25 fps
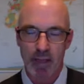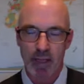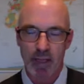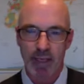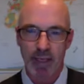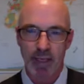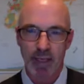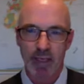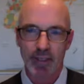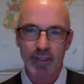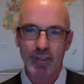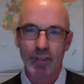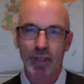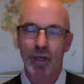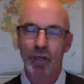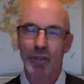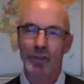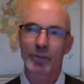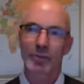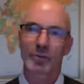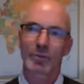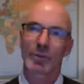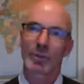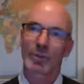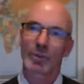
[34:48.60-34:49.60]
And I talked
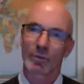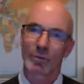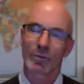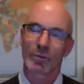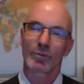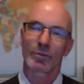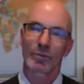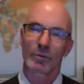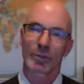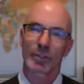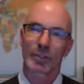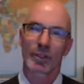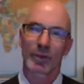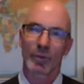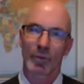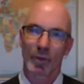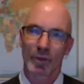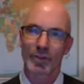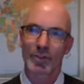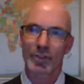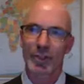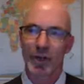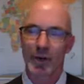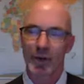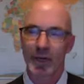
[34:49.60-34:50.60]
to him, well, you know,
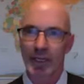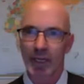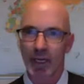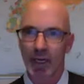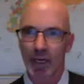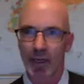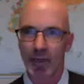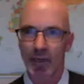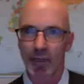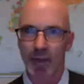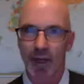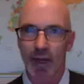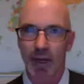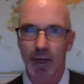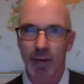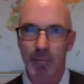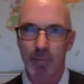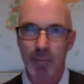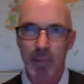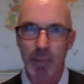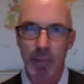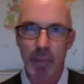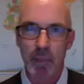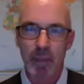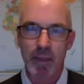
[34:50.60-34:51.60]
what's going on there?
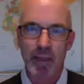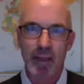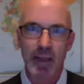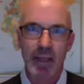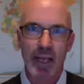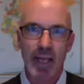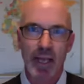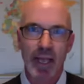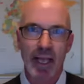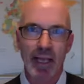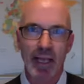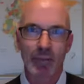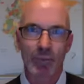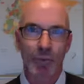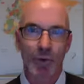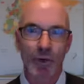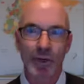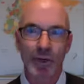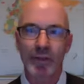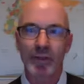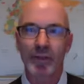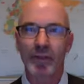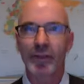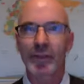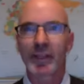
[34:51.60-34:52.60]
And one
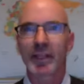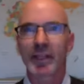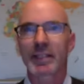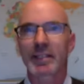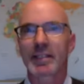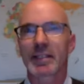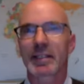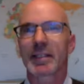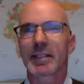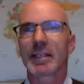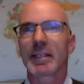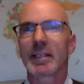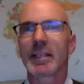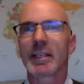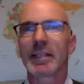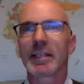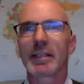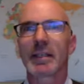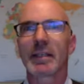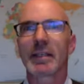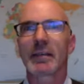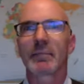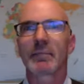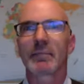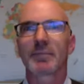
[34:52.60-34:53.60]
of the things that
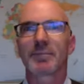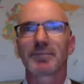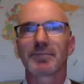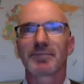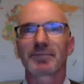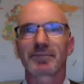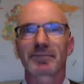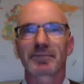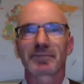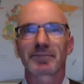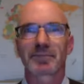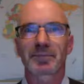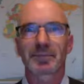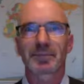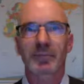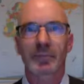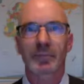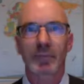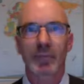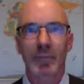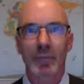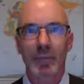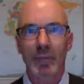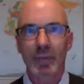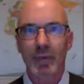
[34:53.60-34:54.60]
he
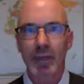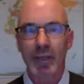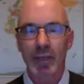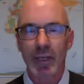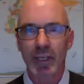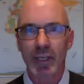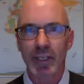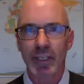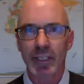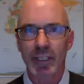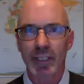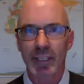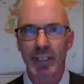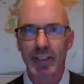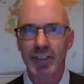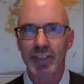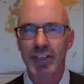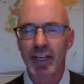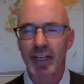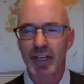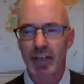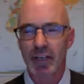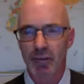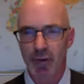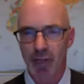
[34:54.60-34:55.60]
got an
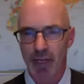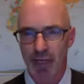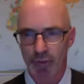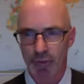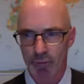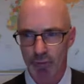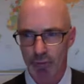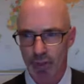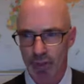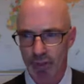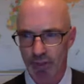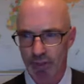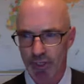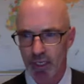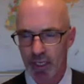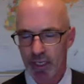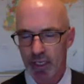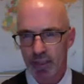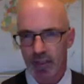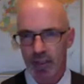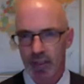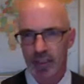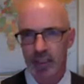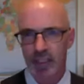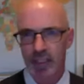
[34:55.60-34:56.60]
insight around was
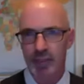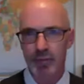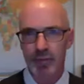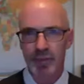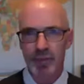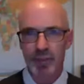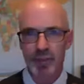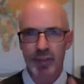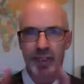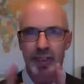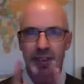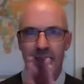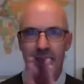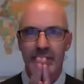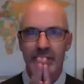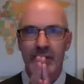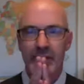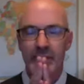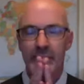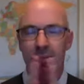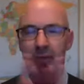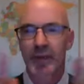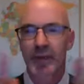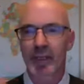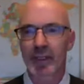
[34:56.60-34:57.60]
that he was trying to
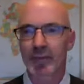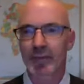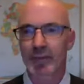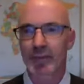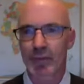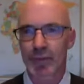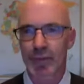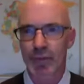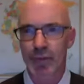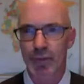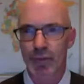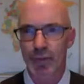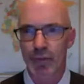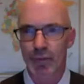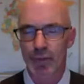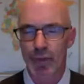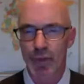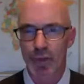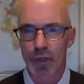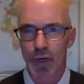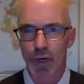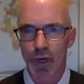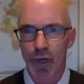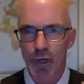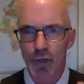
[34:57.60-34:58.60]
separate the two.
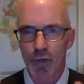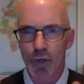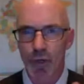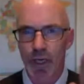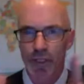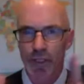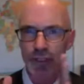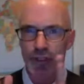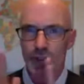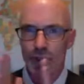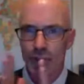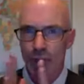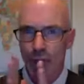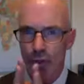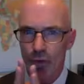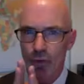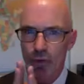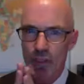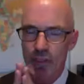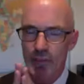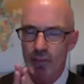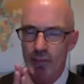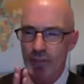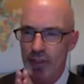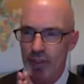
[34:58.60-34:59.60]
Oh, I should
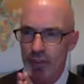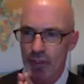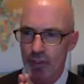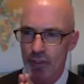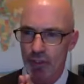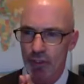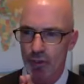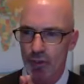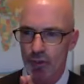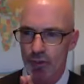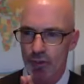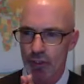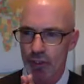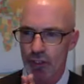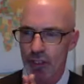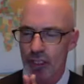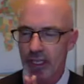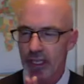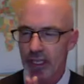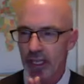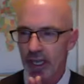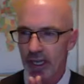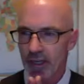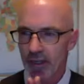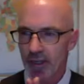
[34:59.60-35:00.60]
only be a coach
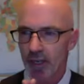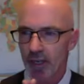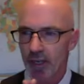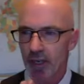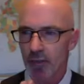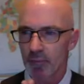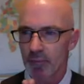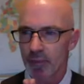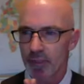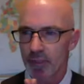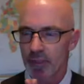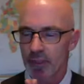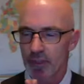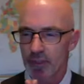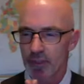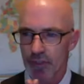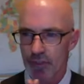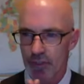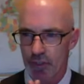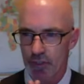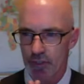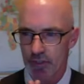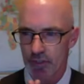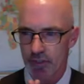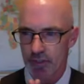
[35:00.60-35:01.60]
and not be a
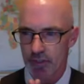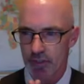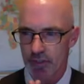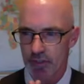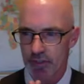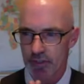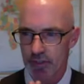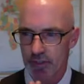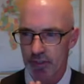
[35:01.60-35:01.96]
consultant.